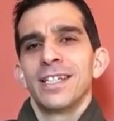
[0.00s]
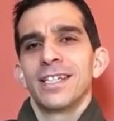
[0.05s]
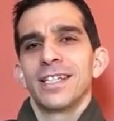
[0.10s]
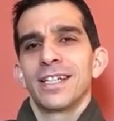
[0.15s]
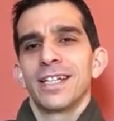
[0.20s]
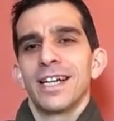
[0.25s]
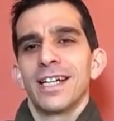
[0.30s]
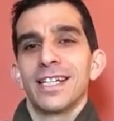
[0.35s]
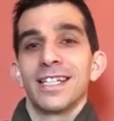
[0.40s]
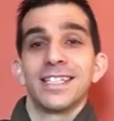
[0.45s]

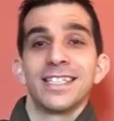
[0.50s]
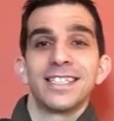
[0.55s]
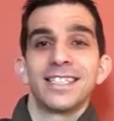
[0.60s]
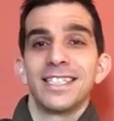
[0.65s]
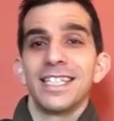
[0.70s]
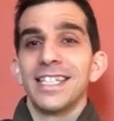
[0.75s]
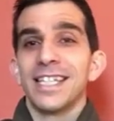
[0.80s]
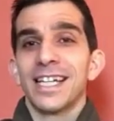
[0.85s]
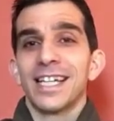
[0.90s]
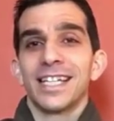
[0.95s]
kind of to
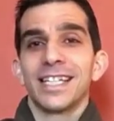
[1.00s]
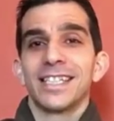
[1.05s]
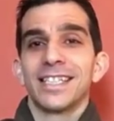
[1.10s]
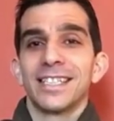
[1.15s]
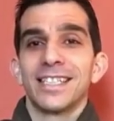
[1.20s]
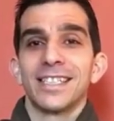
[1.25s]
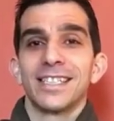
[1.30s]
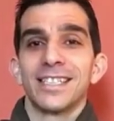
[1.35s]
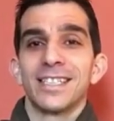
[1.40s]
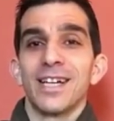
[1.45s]
see
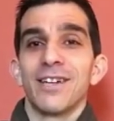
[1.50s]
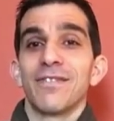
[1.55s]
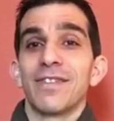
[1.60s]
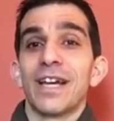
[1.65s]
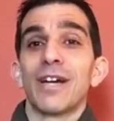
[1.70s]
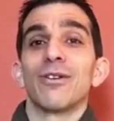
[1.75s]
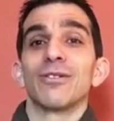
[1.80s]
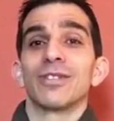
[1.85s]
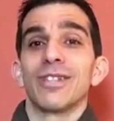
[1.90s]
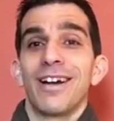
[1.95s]
the stuff
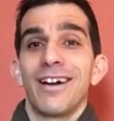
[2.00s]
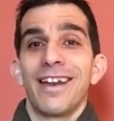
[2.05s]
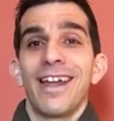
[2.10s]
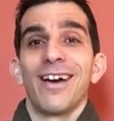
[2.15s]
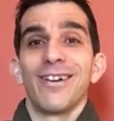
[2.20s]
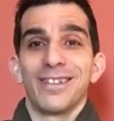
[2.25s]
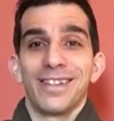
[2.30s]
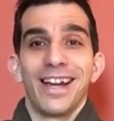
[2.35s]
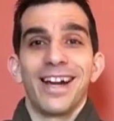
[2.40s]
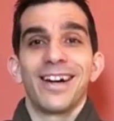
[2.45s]
that goes on
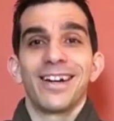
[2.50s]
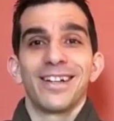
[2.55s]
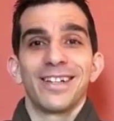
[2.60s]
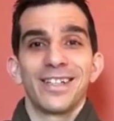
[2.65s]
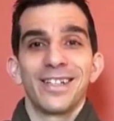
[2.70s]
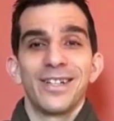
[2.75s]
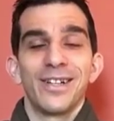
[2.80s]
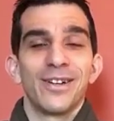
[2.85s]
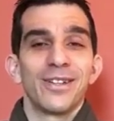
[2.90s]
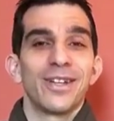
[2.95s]
out there,
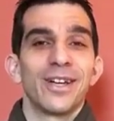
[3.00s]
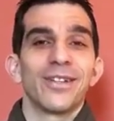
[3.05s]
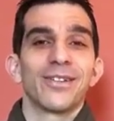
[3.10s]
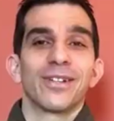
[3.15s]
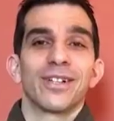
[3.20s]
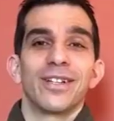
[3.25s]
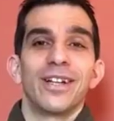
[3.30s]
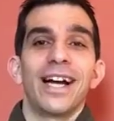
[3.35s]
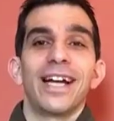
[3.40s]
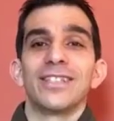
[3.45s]
the other
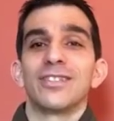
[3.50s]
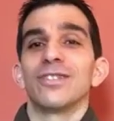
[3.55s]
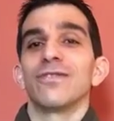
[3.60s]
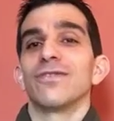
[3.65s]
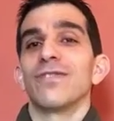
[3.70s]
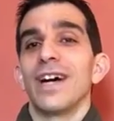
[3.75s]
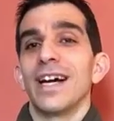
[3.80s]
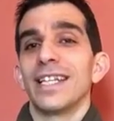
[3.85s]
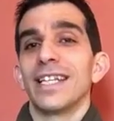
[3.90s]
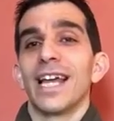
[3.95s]
clients. You
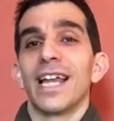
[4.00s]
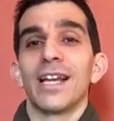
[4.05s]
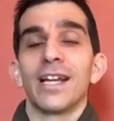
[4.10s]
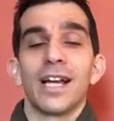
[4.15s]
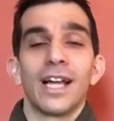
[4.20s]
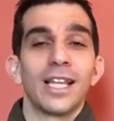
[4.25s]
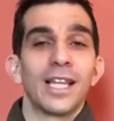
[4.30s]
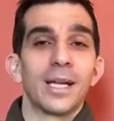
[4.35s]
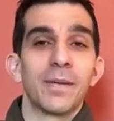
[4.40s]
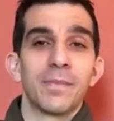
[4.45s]
find that
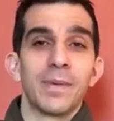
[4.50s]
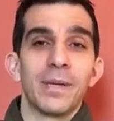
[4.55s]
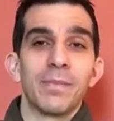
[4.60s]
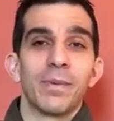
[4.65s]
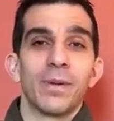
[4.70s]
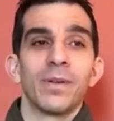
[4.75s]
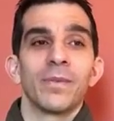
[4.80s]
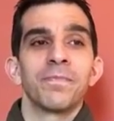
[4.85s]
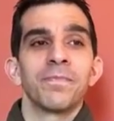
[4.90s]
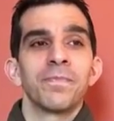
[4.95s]
a lot of
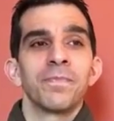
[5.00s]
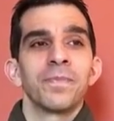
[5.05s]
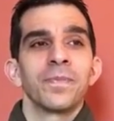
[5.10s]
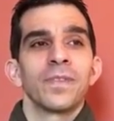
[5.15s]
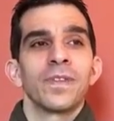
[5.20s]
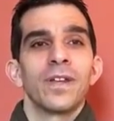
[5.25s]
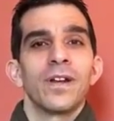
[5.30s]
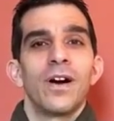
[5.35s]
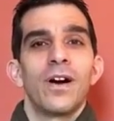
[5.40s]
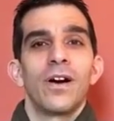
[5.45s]
people
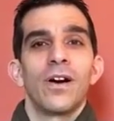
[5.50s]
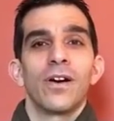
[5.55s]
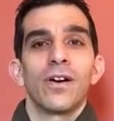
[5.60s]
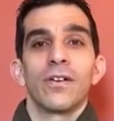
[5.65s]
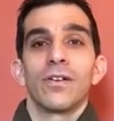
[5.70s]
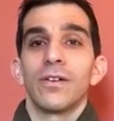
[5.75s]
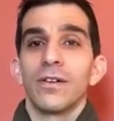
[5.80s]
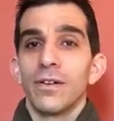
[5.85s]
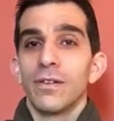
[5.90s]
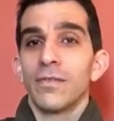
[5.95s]

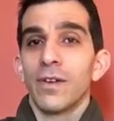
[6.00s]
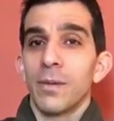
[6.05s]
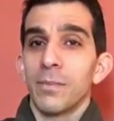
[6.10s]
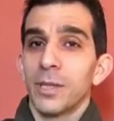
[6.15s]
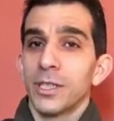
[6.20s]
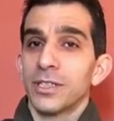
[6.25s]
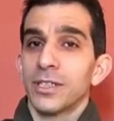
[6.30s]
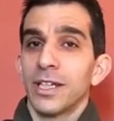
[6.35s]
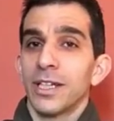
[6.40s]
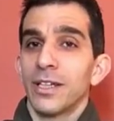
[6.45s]
are very
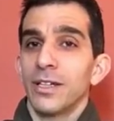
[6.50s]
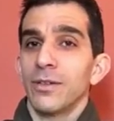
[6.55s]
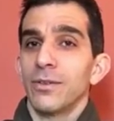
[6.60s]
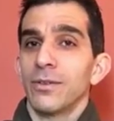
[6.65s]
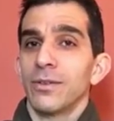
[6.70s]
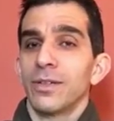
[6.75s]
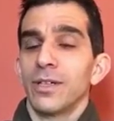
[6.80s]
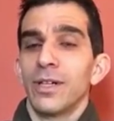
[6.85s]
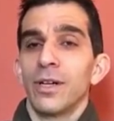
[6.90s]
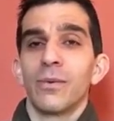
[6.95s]
much like you.
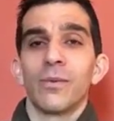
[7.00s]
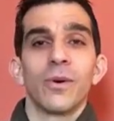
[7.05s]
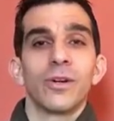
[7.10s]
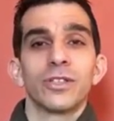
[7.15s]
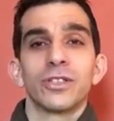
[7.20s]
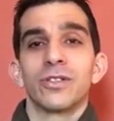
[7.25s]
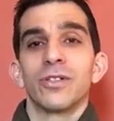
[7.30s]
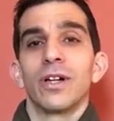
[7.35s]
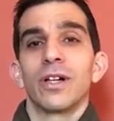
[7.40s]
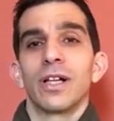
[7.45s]
We're all
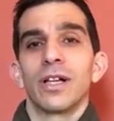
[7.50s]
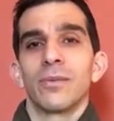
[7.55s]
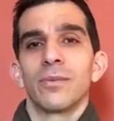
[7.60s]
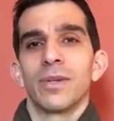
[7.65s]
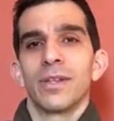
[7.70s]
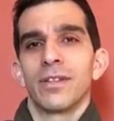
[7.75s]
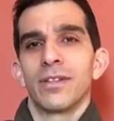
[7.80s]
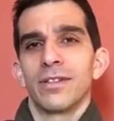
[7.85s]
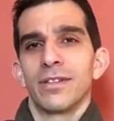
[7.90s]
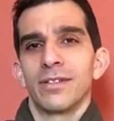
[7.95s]
struggling
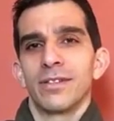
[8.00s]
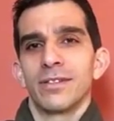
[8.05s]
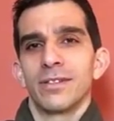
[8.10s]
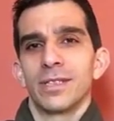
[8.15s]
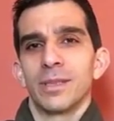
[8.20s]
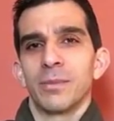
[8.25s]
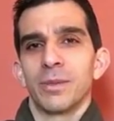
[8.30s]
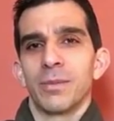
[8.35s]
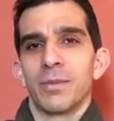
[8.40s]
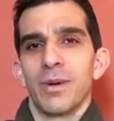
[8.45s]
with
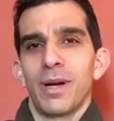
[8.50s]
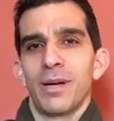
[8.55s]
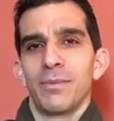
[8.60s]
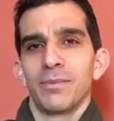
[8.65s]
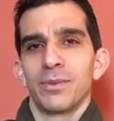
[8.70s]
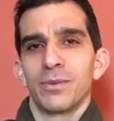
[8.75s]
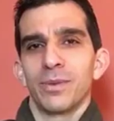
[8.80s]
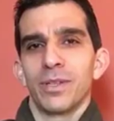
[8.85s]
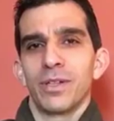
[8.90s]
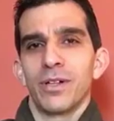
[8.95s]
similar
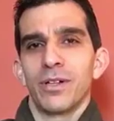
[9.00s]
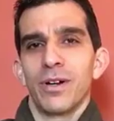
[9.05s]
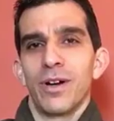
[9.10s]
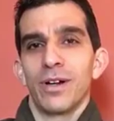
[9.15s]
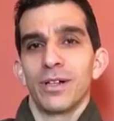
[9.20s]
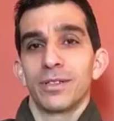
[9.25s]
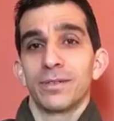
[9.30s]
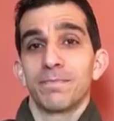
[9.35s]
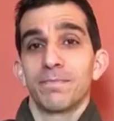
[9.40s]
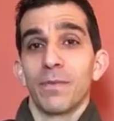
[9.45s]
problems with our
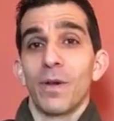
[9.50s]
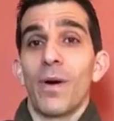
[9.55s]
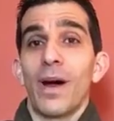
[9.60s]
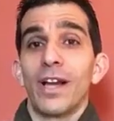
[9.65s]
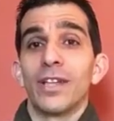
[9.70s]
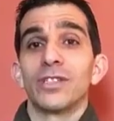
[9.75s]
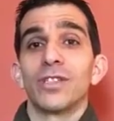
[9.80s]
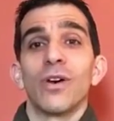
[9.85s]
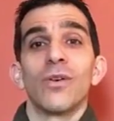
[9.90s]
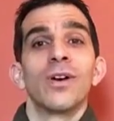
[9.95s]
dogs. All
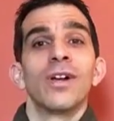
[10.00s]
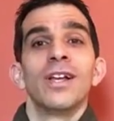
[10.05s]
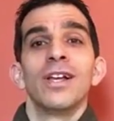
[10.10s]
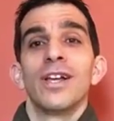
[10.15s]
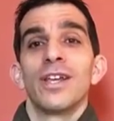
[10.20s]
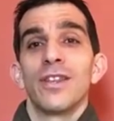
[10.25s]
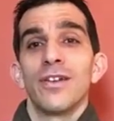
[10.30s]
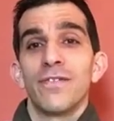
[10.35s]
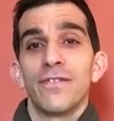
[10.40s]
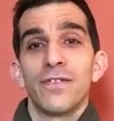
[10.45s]
right, so
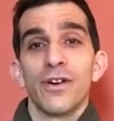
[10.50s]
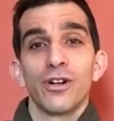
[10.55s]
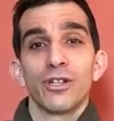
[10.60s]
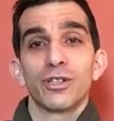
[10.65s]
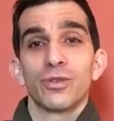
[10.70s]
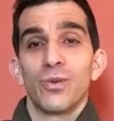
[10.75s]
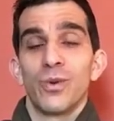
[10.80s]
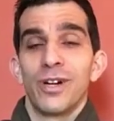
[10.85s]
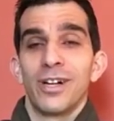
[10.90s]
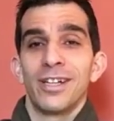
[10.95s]
the
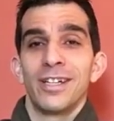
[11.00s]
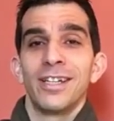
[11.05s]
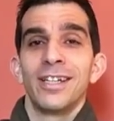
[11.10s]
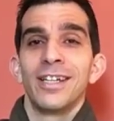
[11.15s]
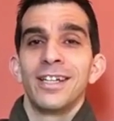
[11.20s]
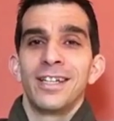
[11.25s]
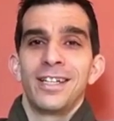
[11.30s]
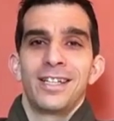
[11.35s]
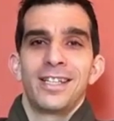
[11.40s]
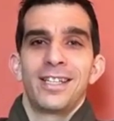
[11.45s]
first one
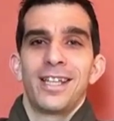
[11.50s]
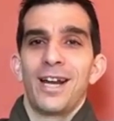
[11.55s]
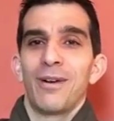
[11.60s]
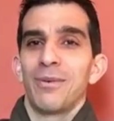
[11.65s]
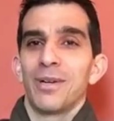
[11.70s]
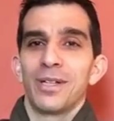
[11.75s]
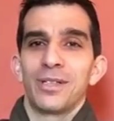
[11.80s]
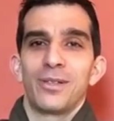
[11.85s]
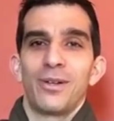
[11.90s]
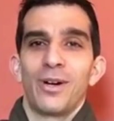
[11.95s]
that I
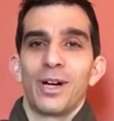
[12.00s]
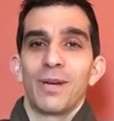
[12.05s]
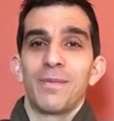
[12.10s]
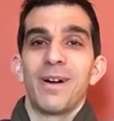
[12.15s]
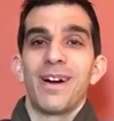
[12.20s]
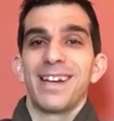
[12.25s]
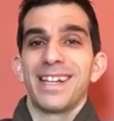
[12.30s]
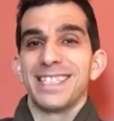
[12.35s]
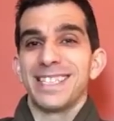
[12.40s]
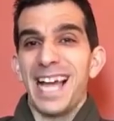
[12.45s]
want to talk
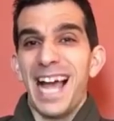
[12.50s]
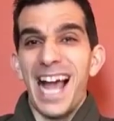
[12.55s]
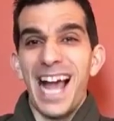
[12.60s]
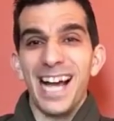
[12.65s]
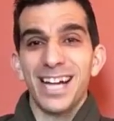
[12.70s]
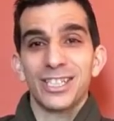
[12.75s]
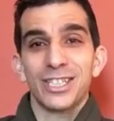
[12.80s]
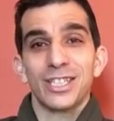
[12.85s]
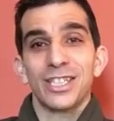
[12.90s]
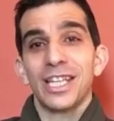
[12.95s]
about is
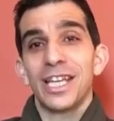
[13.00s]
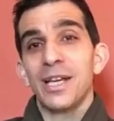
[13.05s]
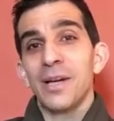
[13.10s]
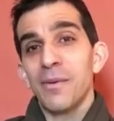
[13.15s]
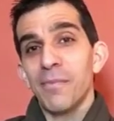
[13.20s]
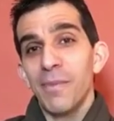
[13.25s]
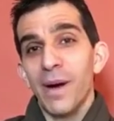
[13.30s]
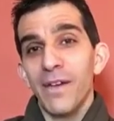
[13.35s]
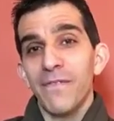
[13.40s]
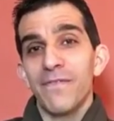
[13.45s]
actually
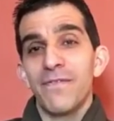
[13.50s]
my